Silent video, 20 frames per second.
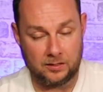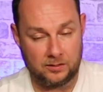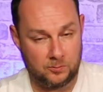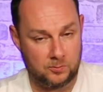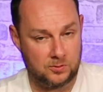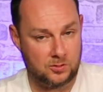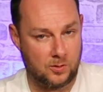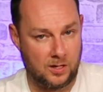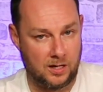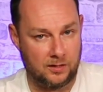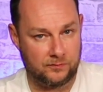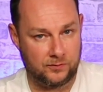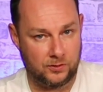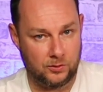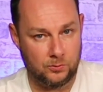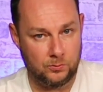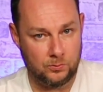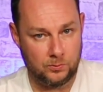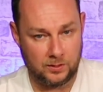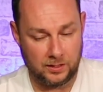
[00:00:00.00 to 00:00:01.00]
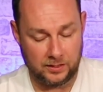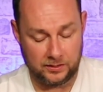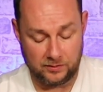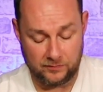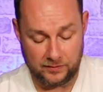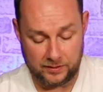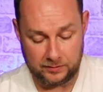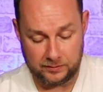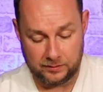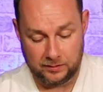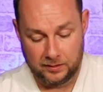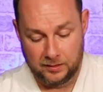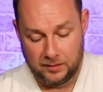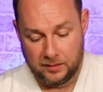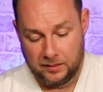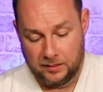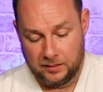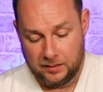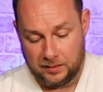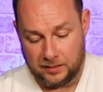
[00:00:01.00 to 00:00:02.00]
was quite a few at the event,
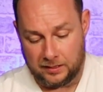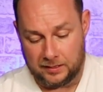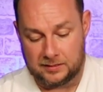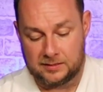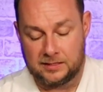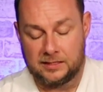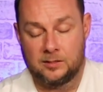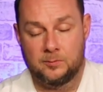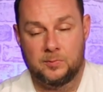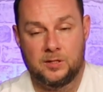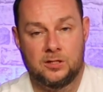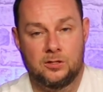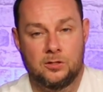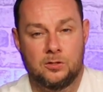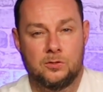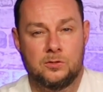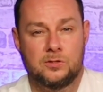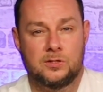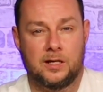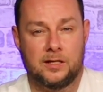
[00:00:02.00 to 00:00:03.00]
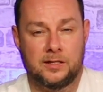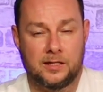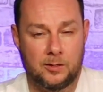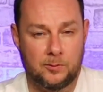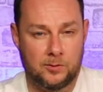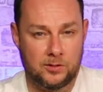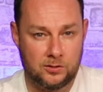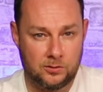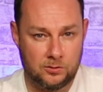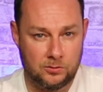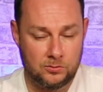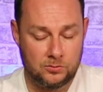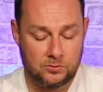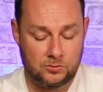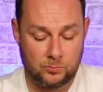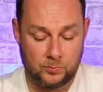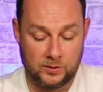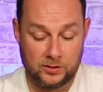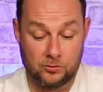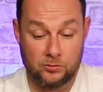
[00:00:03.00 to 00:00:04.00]
and I've seen them being used, and they were
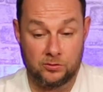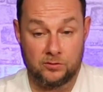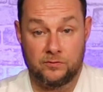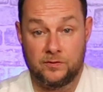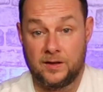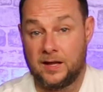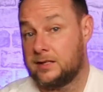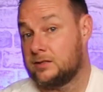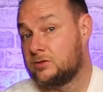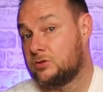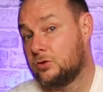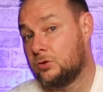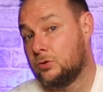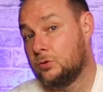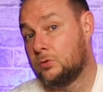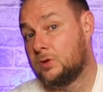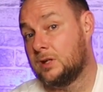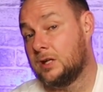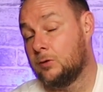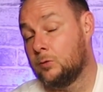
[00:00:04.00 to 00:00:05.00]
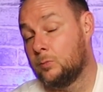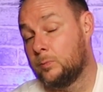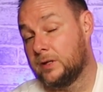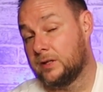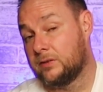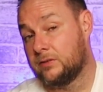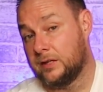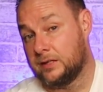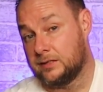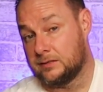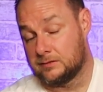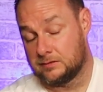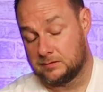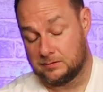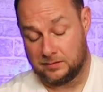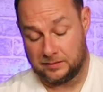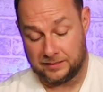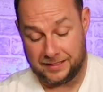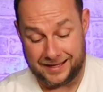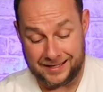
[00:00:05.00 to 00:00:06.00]
used with good effect to kill big things,
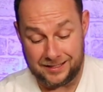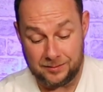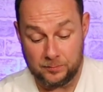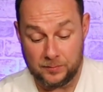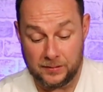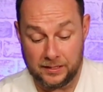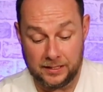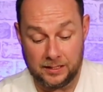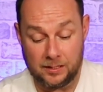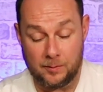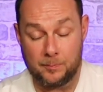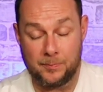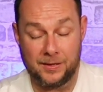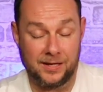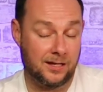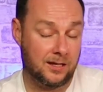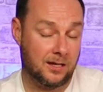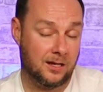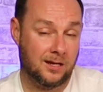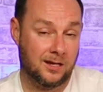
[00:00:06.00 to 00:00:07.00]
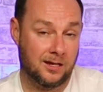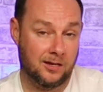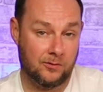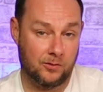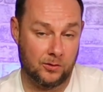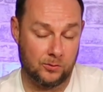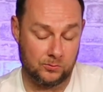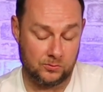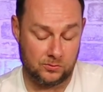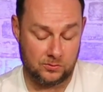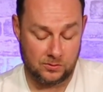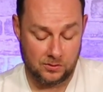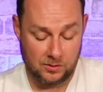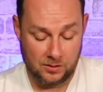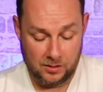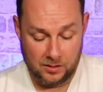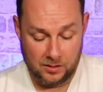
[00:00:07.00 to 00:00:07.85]
namely big heroes.